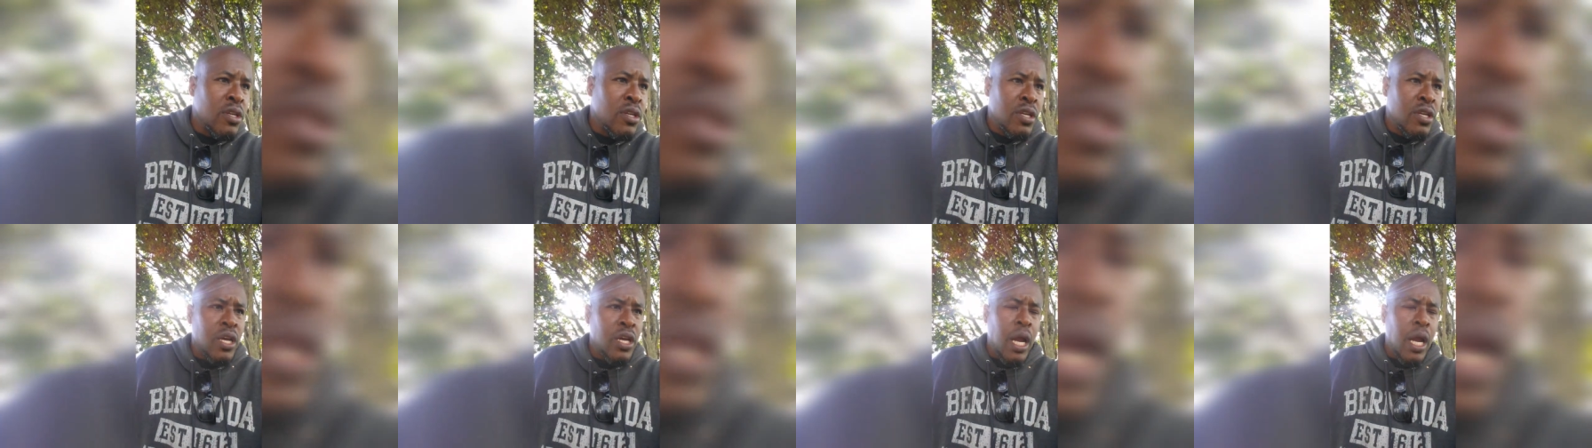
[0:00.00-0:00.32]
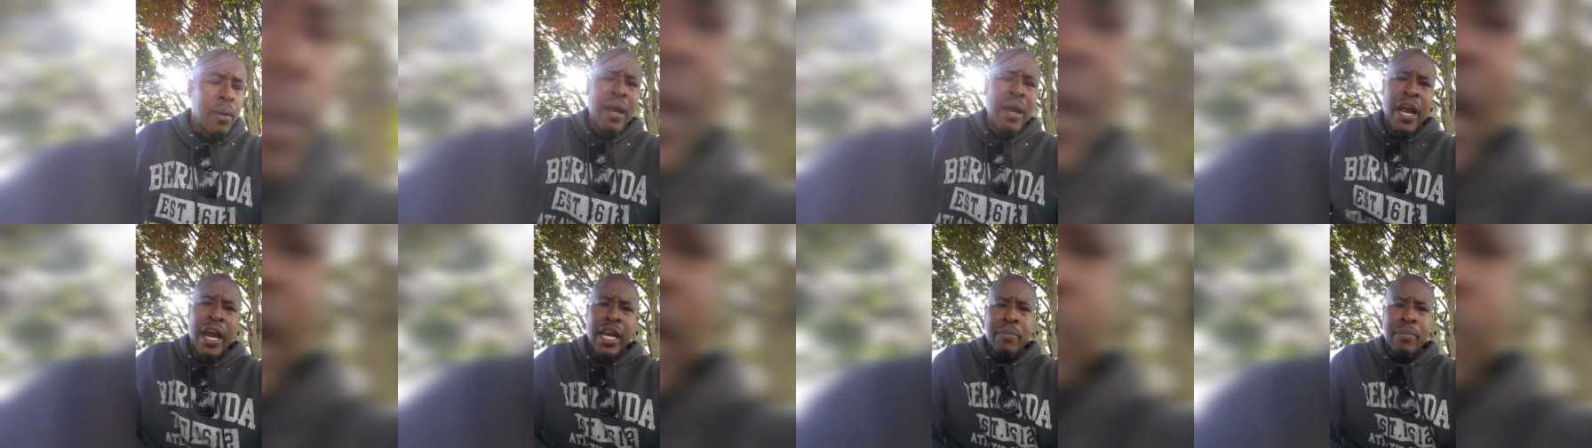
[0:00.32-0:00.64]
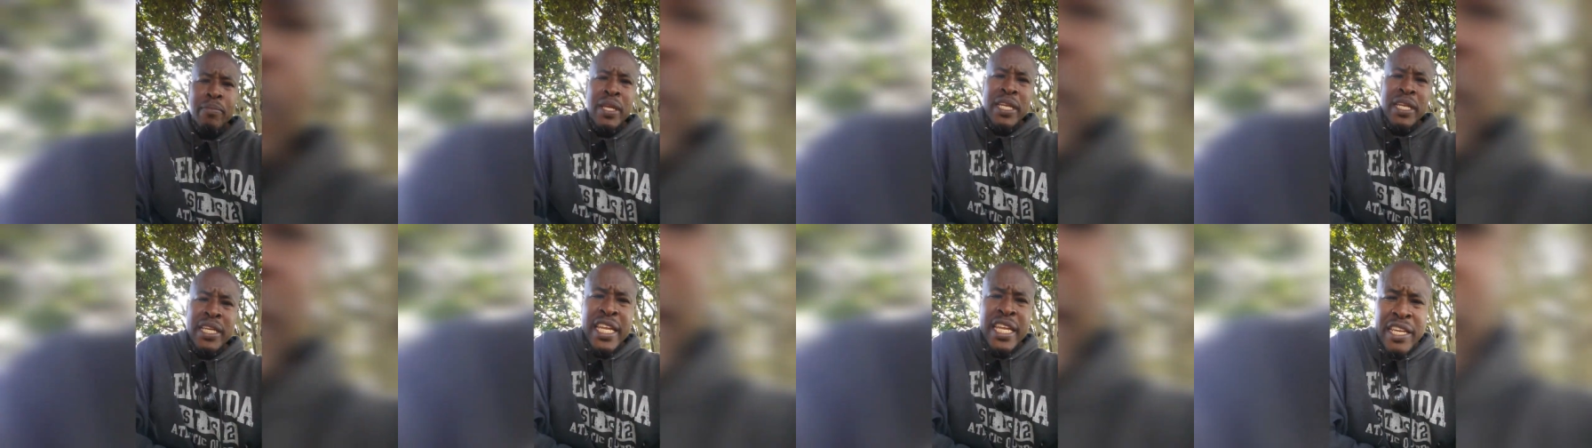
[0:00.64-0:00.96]
I'm heard him in
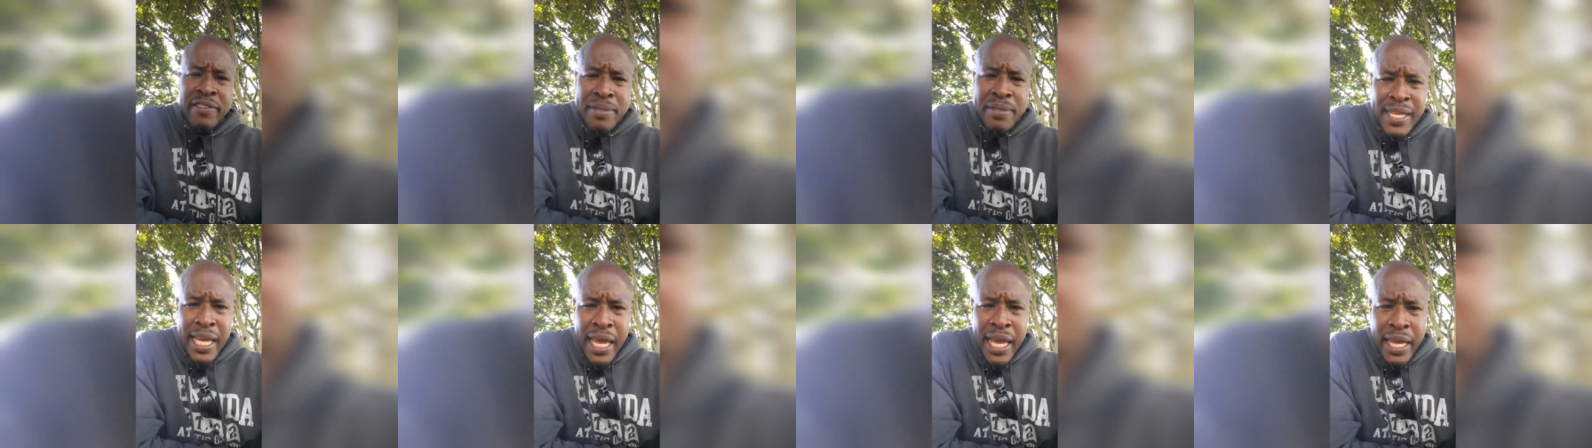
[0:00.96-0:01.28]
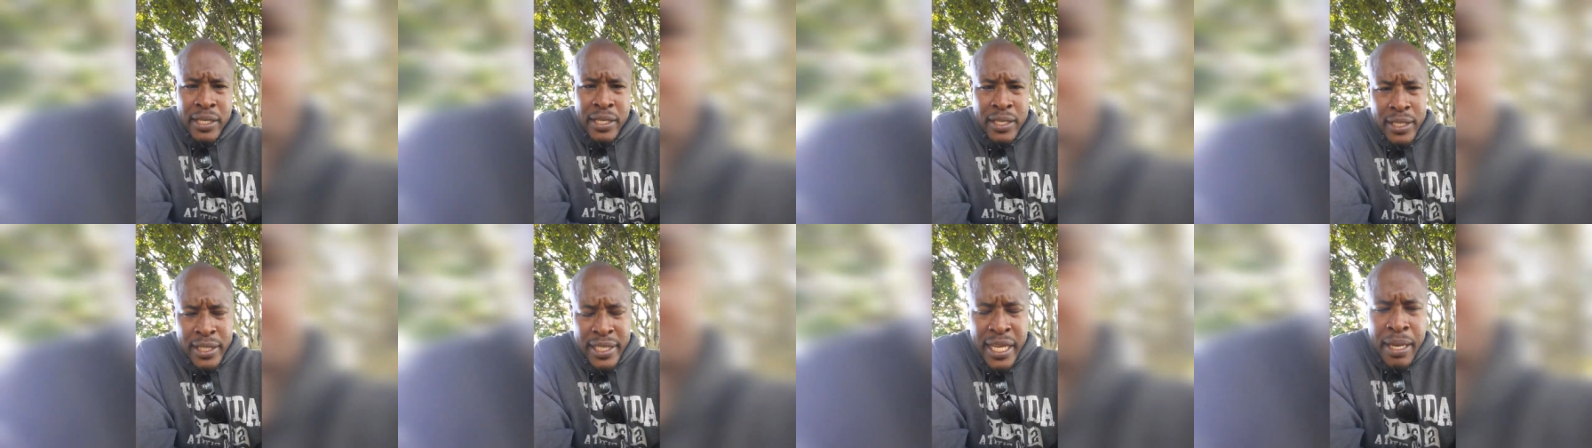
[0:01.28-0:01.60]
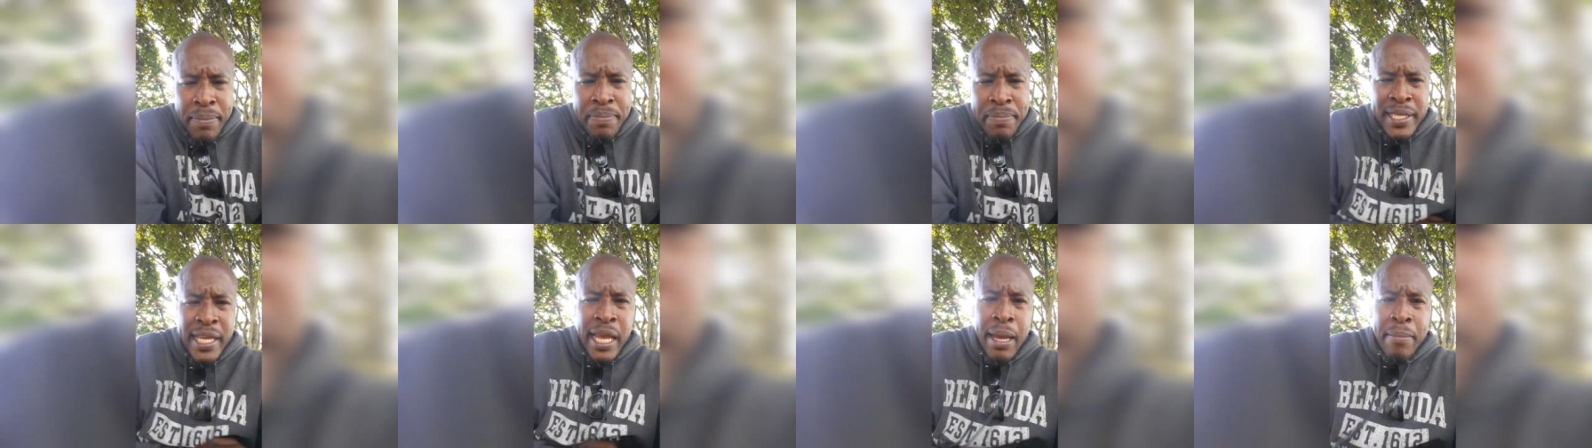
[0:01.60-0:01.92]
Dipset,
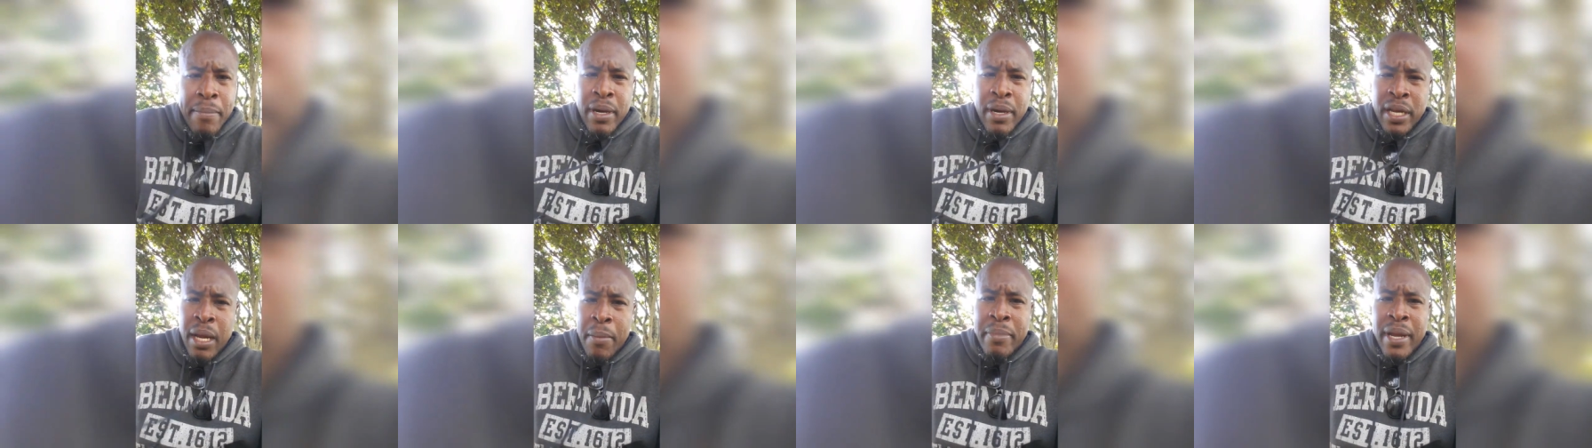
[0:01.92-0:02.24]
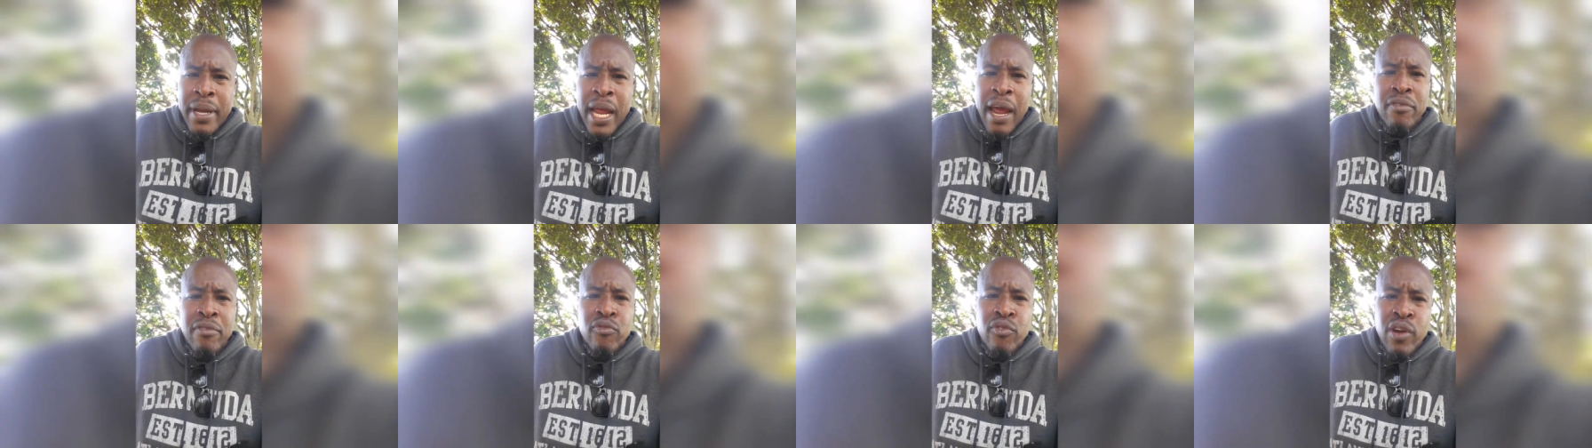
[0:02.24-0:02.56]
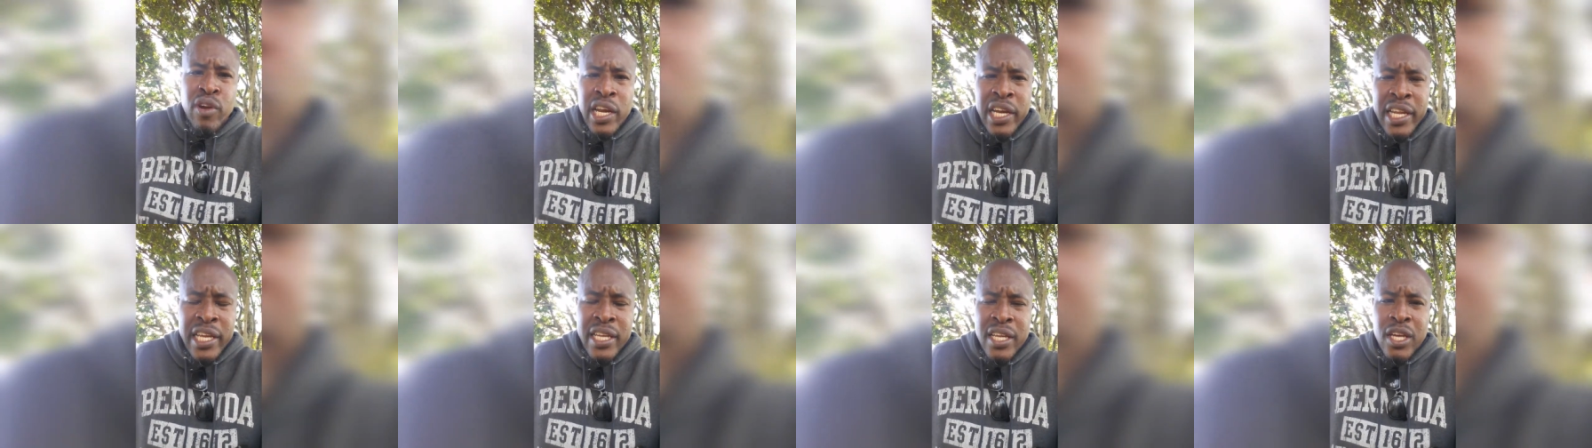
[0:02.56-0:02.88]
Dipset, but I'm never
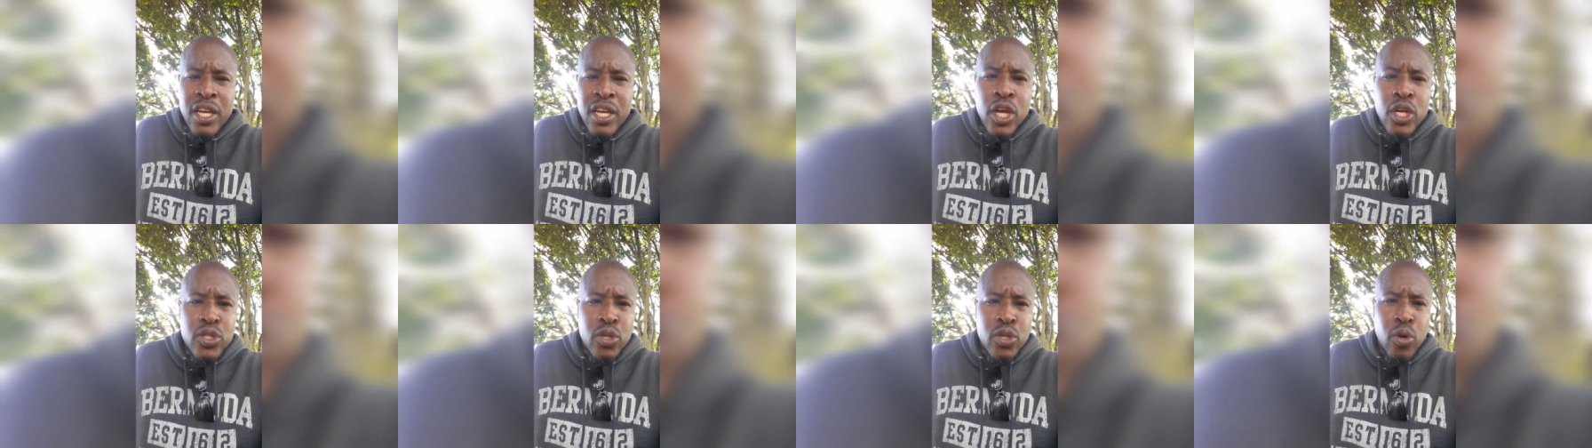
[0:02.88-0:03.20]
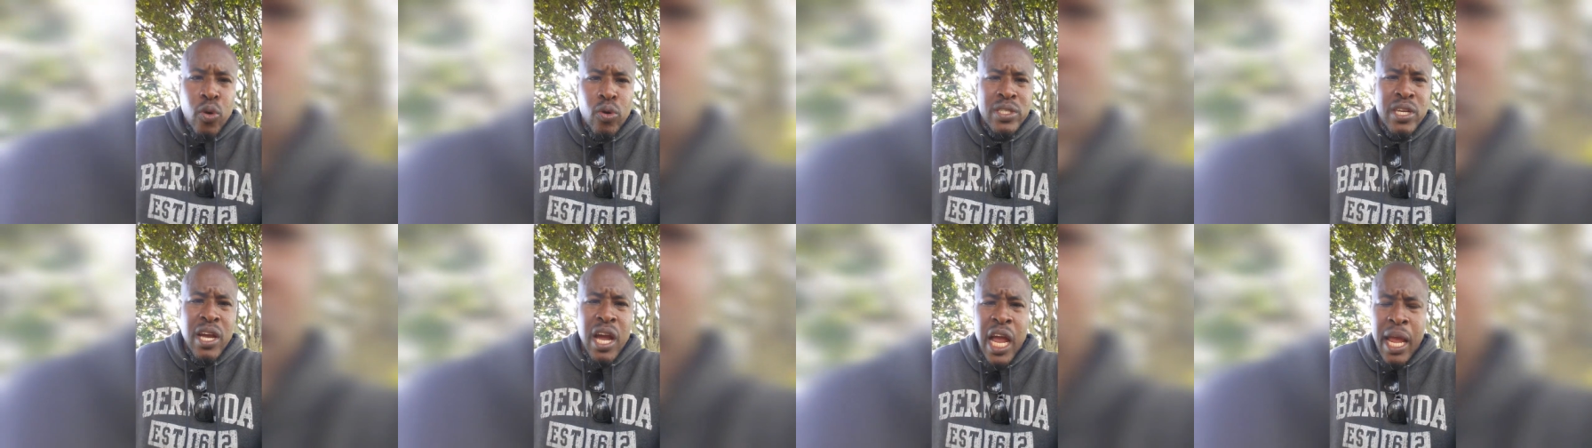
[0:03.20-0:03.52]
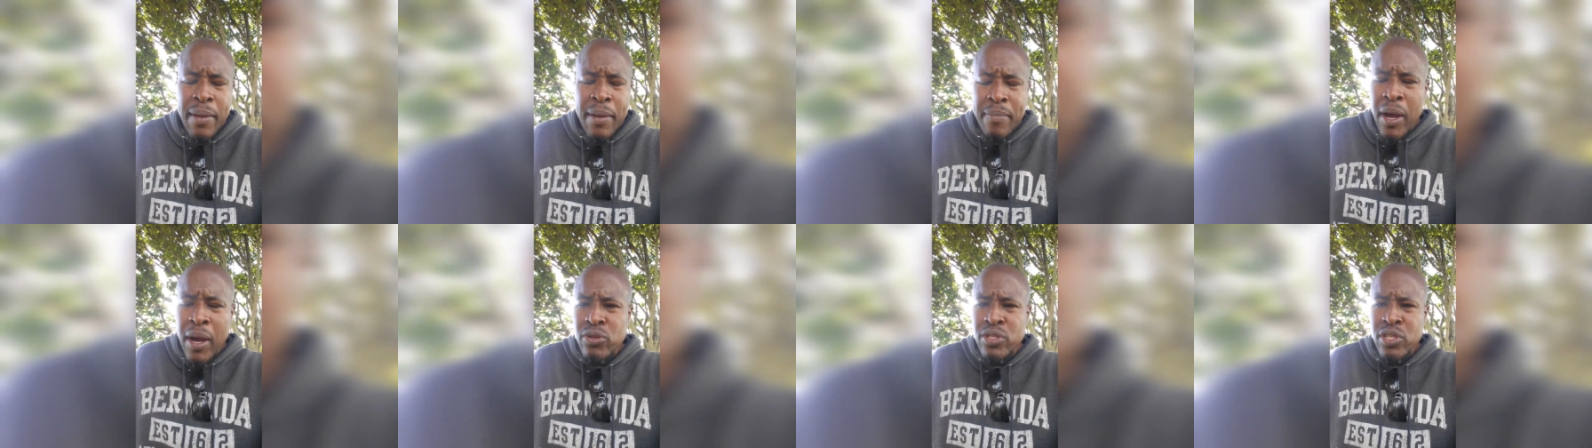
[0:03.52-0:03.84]
really took time
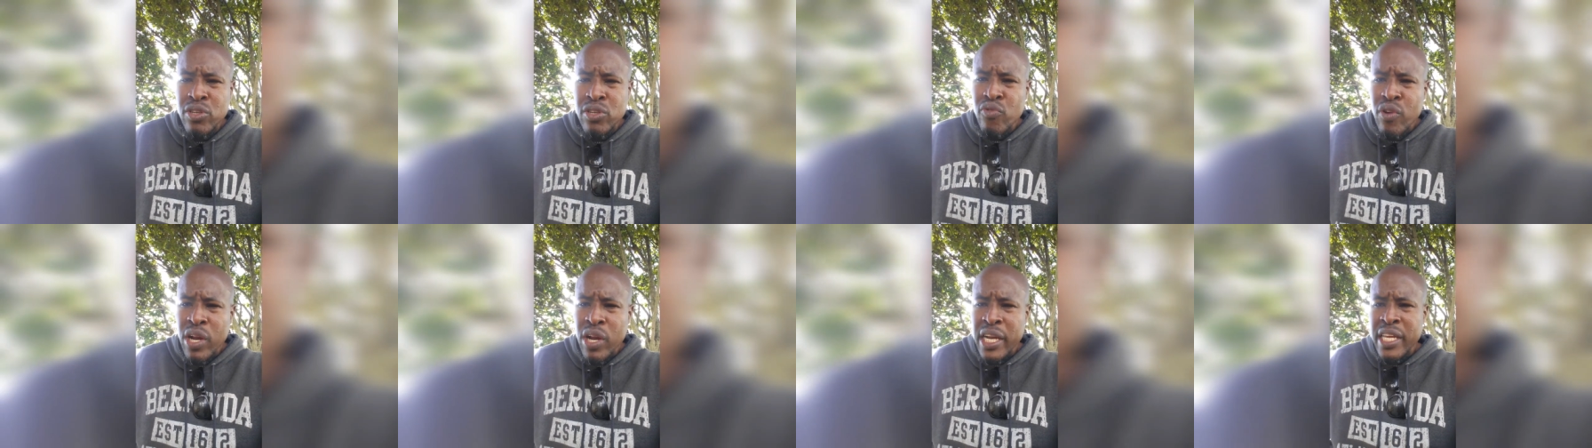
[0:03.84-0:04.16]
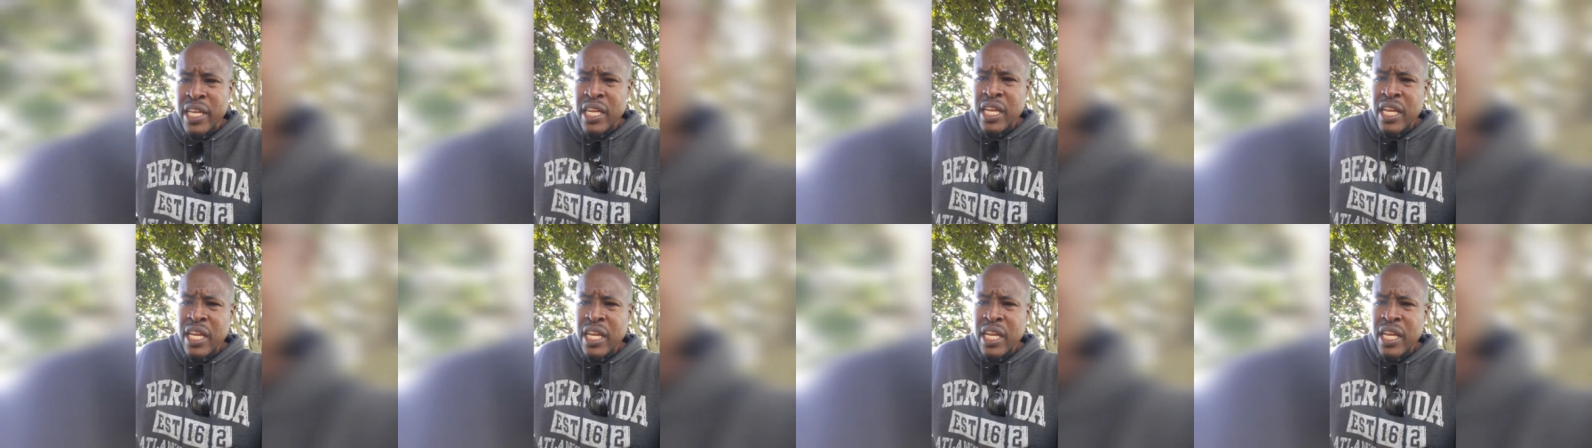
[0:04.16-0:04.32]
out to really